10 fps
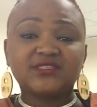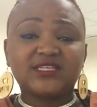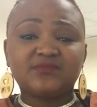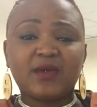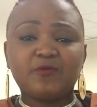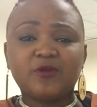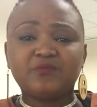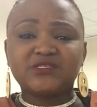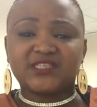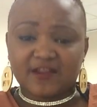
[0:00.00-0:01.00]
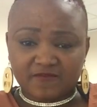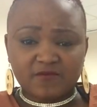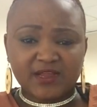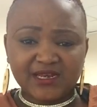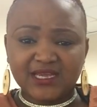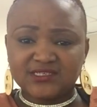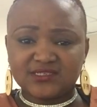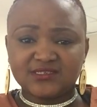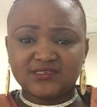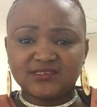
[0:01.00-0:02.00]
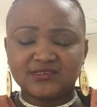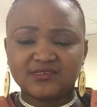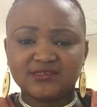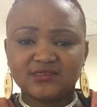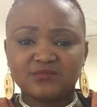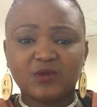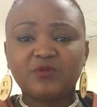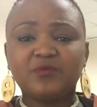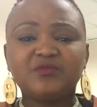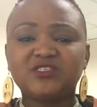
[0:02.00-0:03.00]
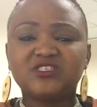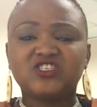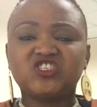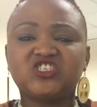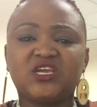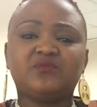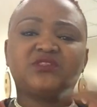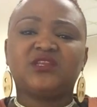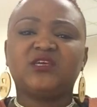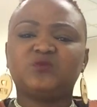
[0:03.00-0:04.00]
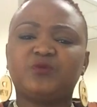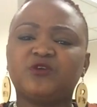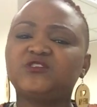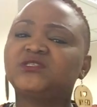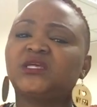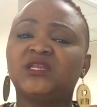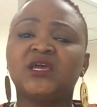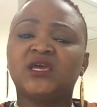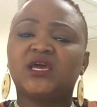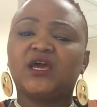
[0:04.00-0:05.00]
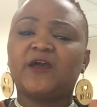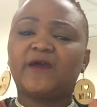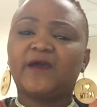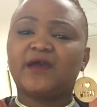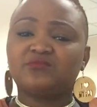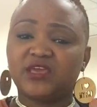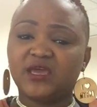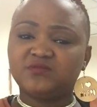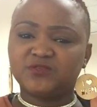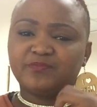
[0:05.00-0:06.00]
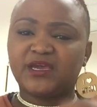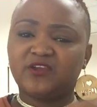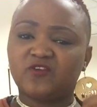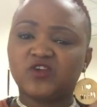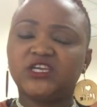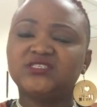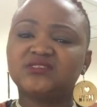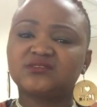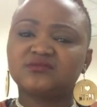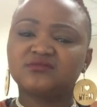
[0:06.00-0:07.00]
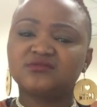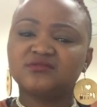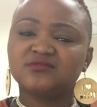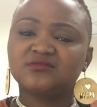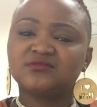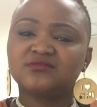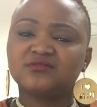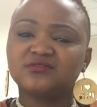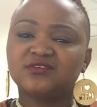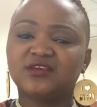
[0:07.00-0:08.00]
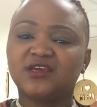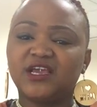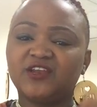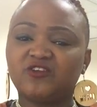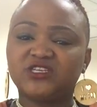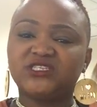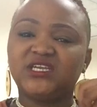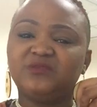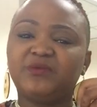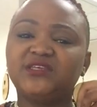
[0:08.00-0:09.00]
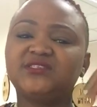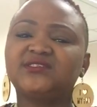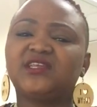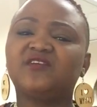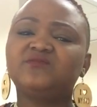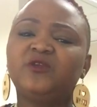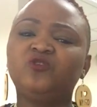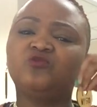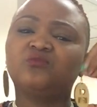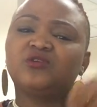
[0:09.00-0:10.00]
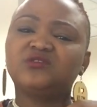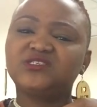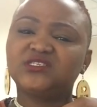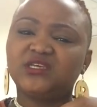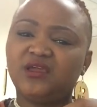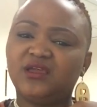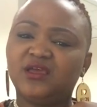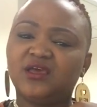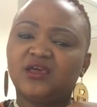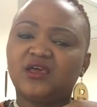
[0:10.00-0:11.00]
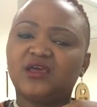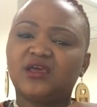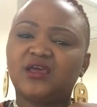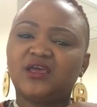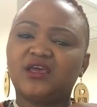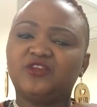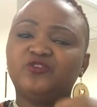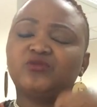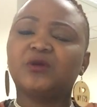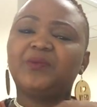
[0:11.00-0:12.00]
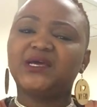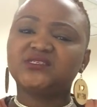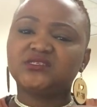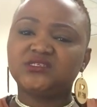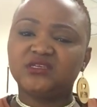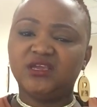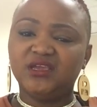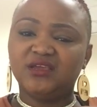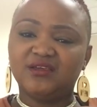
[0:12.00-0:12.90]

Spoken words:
That's my purpose, that I've realized it. My purpose is to share with the next person that I'm kept by grace, and on a daily basis it gives me new mercy and new capacity,